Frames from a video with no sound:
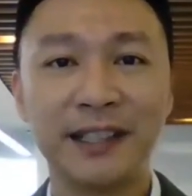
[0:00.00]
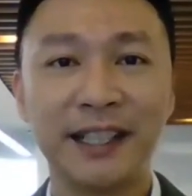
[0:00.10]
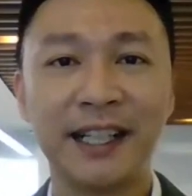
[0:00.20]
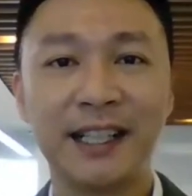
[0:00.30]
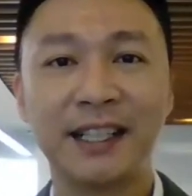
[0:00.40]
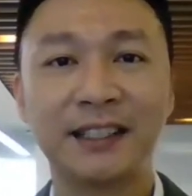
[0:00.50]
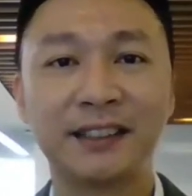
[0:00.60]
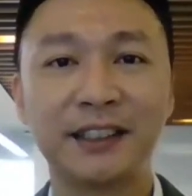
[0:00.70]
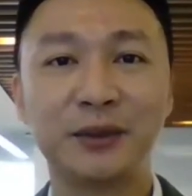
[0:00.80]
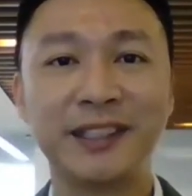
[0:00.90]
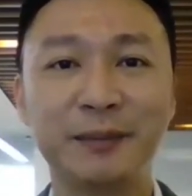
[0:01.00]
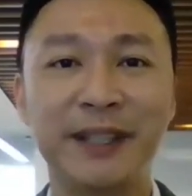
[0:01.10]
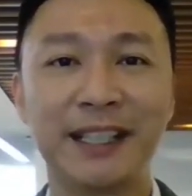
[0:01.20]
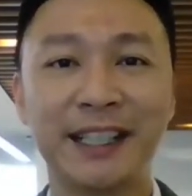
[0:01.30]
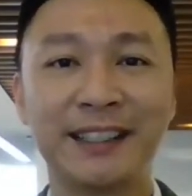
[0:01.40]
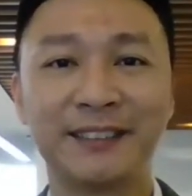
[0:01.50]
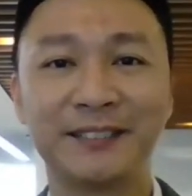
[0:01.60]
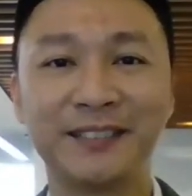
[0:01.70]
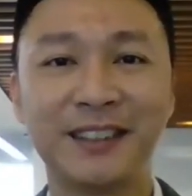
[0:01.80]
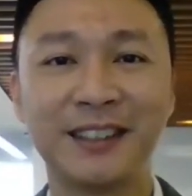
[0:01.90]
Please take care, and till we meet
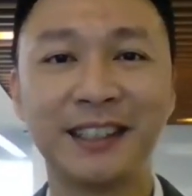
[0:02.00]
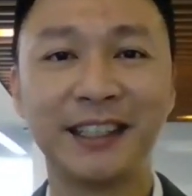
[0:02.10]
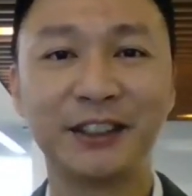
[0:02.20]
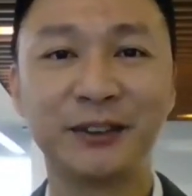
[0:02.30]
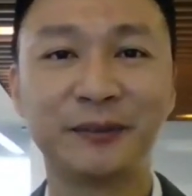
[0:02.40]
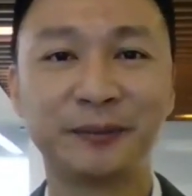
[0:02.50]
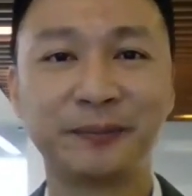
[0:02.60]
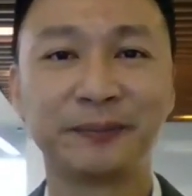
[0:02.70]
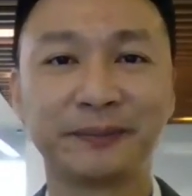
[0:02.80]
again. Thank you.